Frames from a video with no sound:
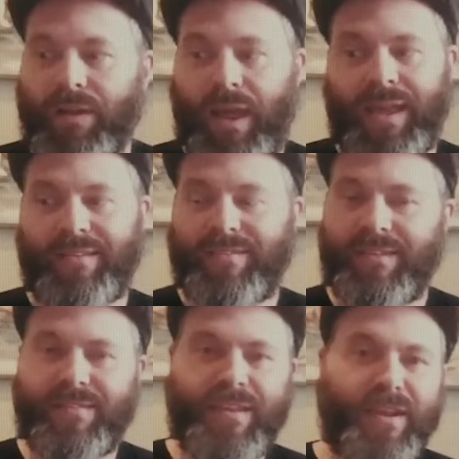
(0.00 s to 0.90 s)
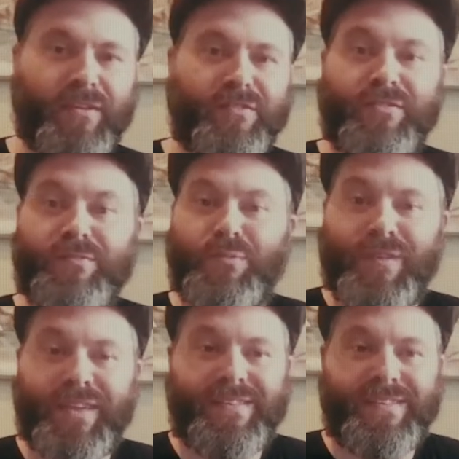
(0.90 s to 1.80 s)
I could see these characters
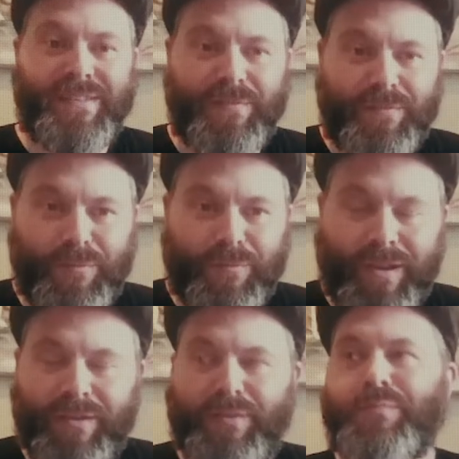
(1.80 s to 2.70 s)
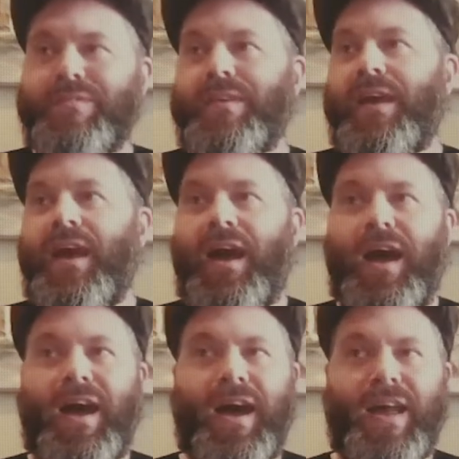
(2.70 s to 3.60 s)
moving into different realms.
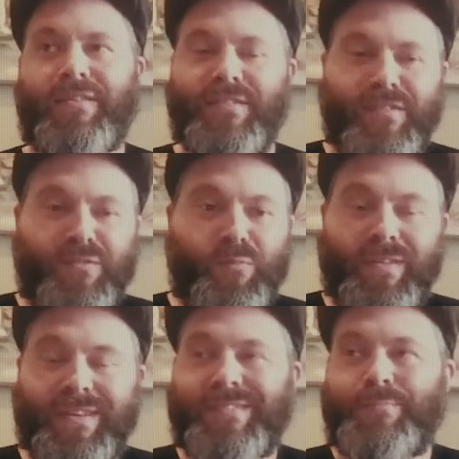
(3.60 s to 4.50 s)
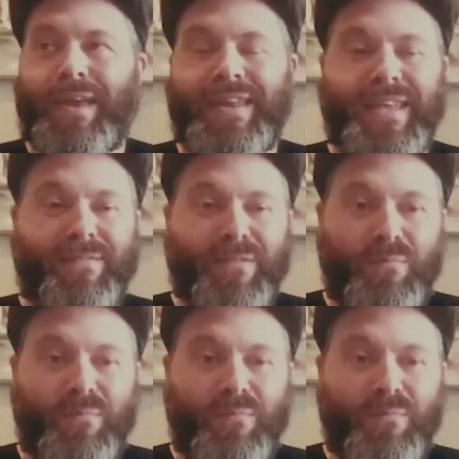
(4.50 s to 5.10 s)
Uh, I could see this world expanding even